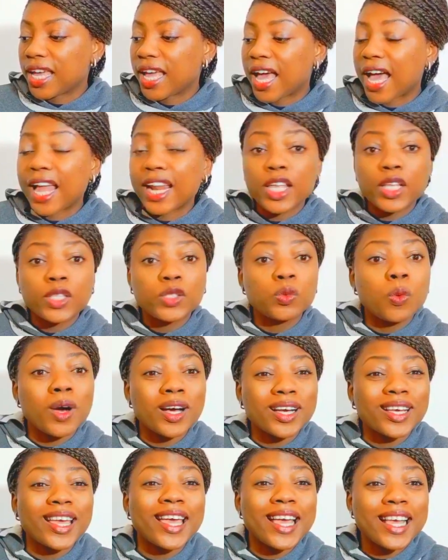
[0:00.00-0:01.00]
and it
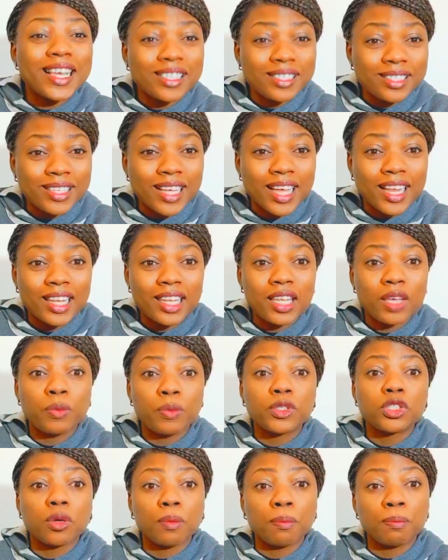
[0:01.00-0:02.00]
works instantly
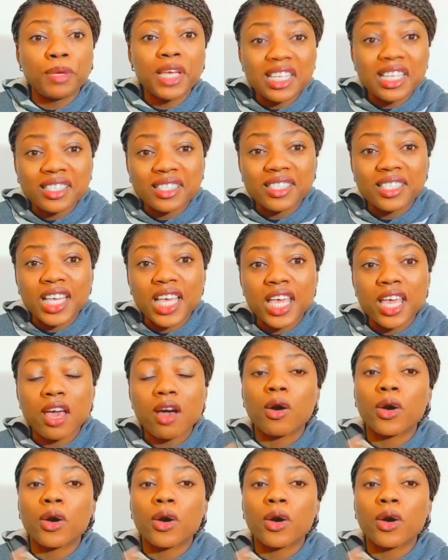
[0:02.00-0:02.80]
with your PC